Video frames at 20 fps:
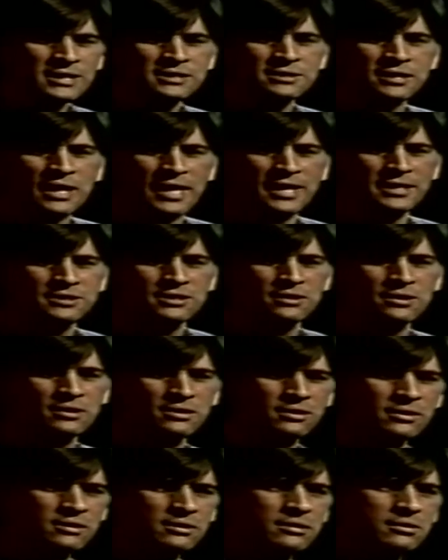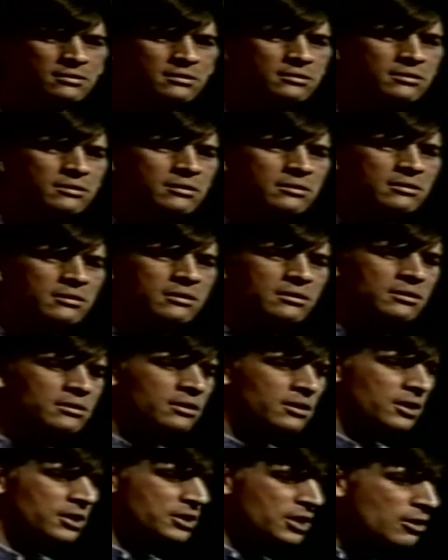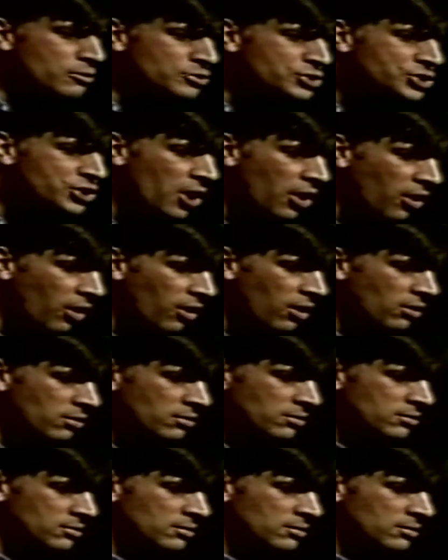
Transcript: said, "Are you sure?"